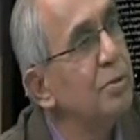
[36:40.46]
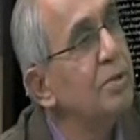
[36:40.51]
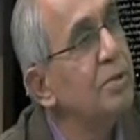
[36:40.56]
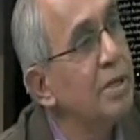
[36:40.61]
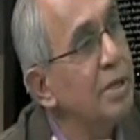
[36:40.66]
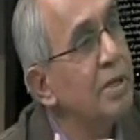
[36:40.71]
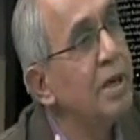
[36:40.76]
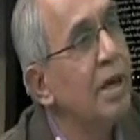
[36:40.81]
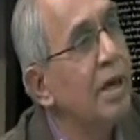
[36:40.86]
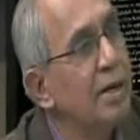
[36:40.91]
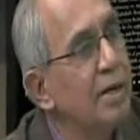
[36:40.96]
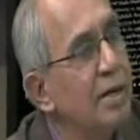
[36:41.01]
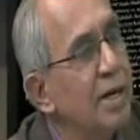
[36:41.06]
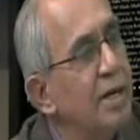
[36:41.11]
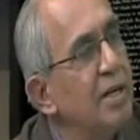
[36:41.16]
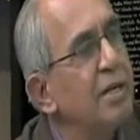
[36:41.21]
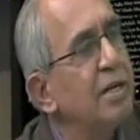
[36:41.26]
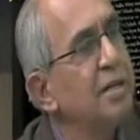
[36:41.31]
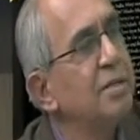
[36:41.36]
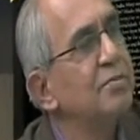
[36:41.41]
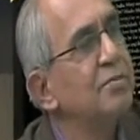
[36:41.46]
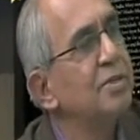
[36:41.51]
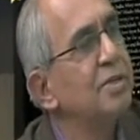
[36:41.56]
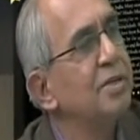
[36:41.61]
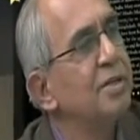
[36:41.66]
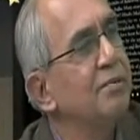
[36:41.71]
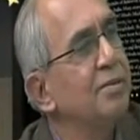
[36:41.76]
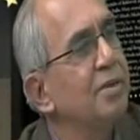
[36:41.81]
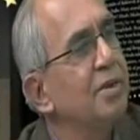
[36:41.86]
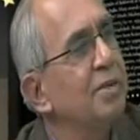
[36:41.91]
Their narratives are
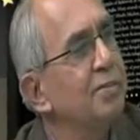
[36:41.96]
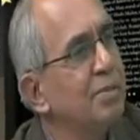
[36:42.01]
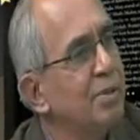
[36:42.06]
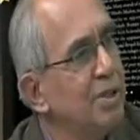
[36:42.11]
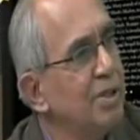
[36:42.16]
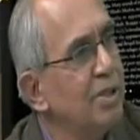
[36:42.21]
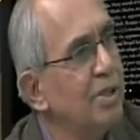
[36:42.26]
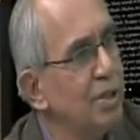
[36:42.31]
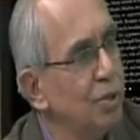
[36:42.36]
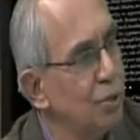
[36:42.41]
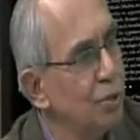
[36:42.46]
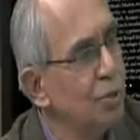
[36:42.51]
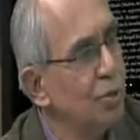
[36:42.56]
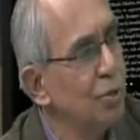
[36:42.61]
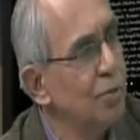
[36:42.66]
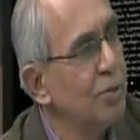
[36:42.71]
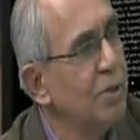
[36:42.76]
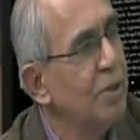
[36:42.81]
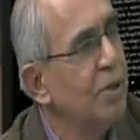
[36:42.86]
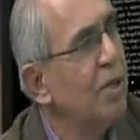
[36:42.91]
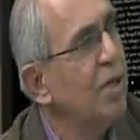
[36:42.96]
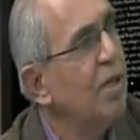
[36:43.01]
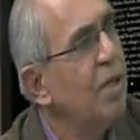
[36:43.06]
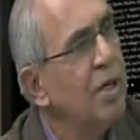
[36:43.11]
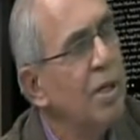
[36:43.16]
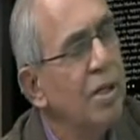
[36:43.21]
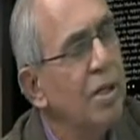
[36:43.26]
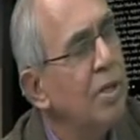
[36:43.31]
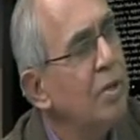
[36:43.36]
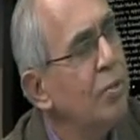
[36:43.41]
available in YouTube.
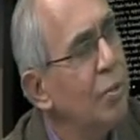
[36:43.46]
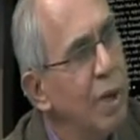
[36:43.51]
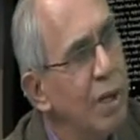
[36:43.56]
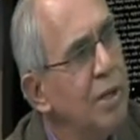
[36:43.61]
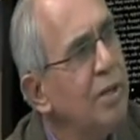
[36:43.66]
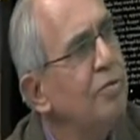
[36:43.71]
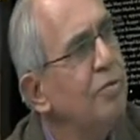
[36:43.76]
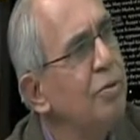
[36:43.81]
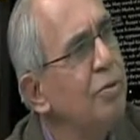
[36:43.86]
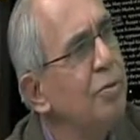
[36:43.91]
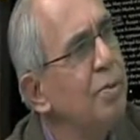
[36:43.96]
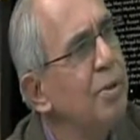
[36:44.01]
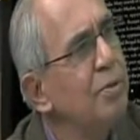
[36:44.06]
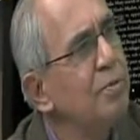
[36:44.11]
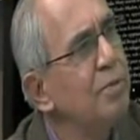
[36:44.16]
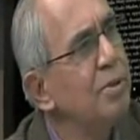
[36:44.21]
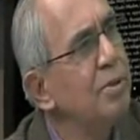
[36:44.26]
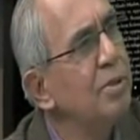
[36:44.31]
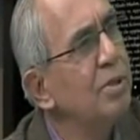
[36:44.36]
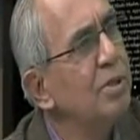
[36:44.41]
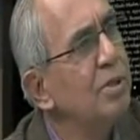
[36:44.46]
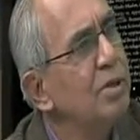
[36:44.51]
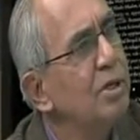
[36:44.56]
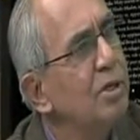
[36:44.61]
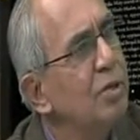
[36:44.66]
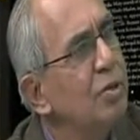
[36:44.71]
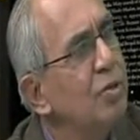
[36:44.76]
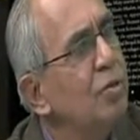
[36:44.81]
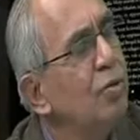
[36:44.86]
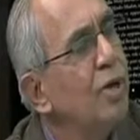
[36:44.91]
There are quite a few people
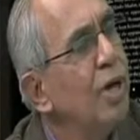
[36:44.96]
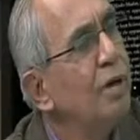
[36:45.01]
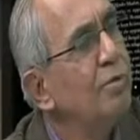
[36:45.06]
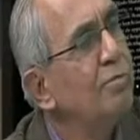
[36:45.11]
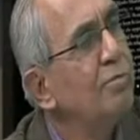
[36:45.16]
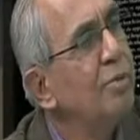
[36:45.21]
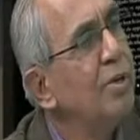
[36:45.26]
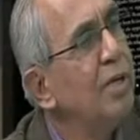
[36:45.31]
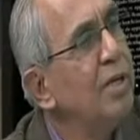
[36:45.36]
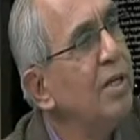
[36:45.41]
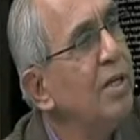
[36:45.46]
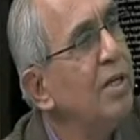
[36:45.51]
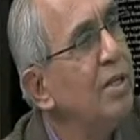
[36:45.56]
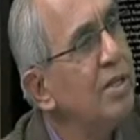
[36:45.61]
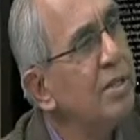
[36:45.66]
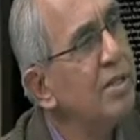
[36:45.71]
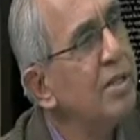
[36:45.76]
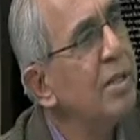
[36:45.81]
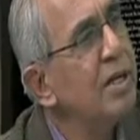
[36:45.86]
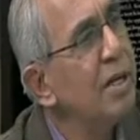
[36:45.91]
who have really risked their